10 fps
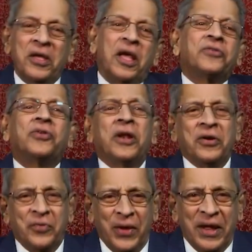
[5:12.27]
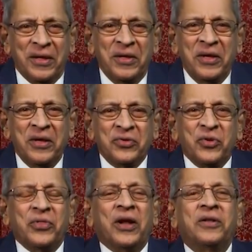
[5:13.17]
Excellent way,
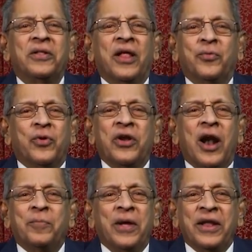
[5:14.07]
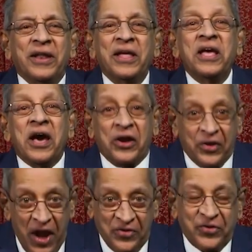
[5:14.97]
so that there would not be any
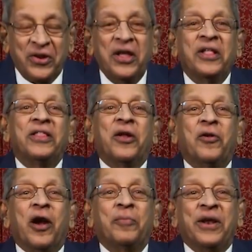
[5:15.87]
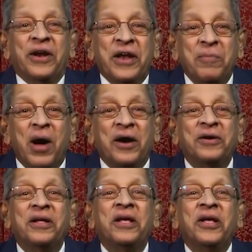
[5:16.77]
rush, there would not be any demand,